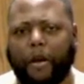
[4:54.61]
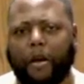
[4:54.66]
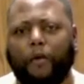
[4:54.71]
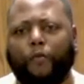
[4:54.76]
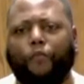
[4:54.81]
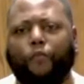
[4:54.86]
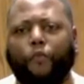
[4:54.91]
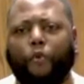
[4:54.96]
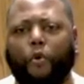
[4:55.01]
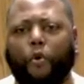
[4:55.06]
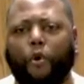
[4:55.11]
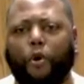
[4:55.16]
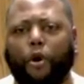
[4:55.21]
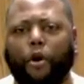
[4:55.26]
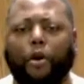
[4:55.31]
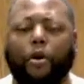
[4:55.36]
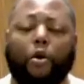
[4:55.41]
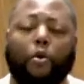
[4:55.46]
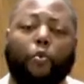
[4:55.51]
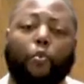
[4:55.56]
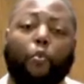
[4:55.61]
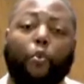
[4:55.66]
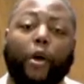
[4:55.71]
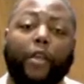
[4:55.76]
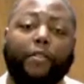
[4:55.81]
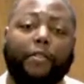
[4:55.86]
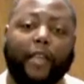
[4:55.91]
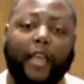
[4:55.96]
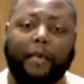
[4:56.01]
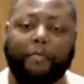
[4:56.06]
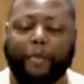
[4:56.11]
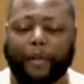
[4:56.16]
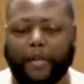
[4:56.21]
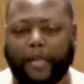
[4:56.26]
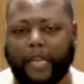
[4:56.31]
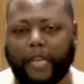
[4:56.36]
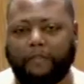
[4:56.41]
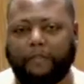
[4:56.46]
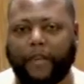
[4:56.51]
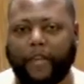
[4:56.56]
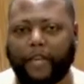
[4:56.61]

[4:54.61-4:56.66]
for what they believed in.